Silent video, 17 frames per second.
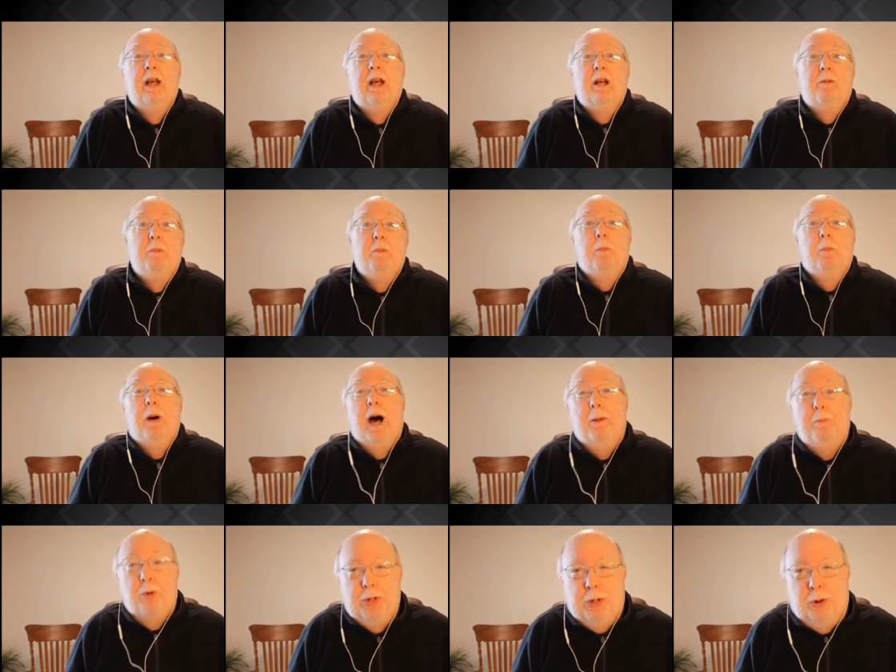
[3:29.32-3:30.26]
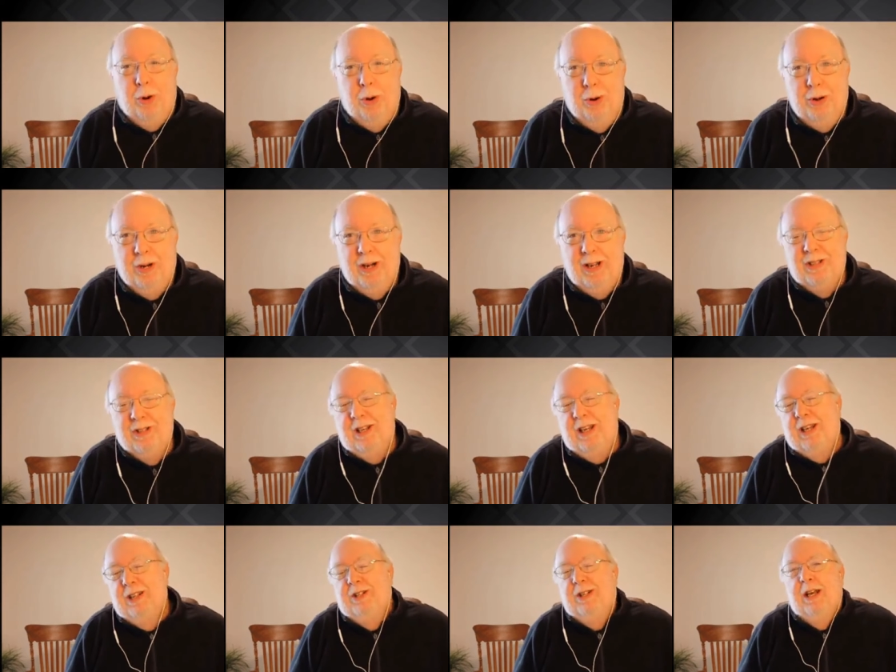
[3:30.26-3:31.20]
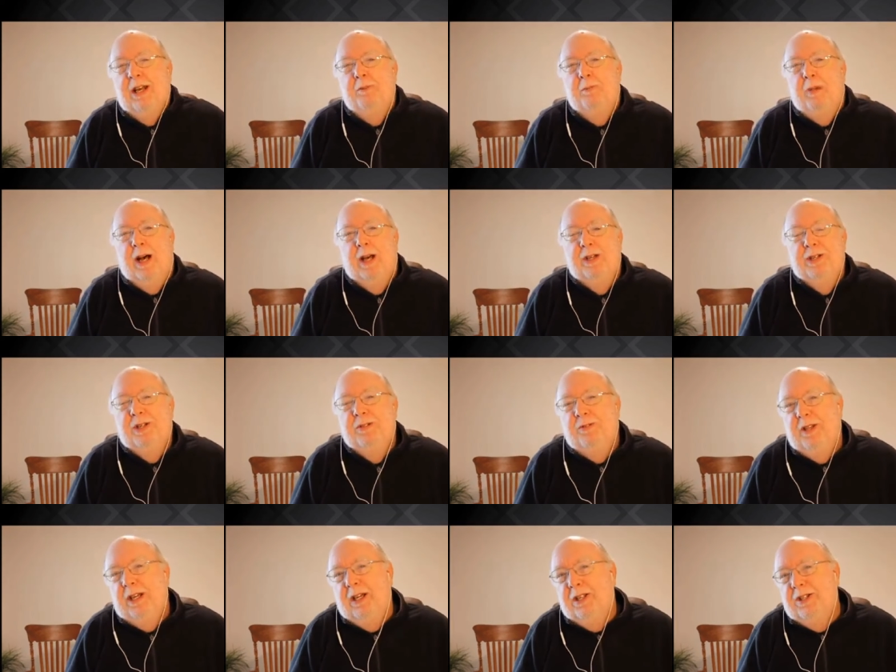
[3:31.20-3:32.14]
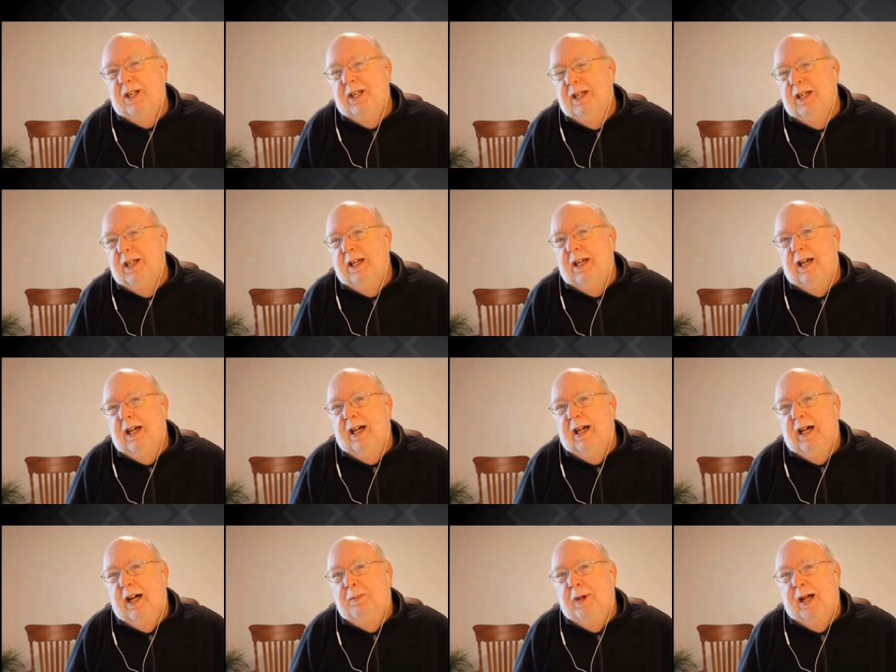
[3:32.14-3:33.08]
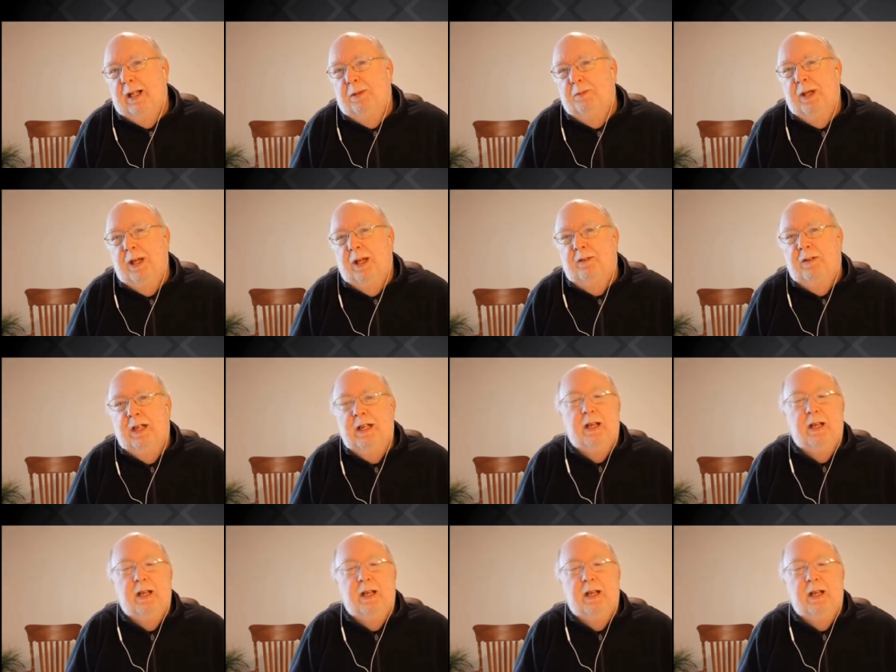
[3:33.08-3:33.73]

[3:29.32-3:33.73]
Bill Popp was quoted as, as saying positive things uh, about the P F D.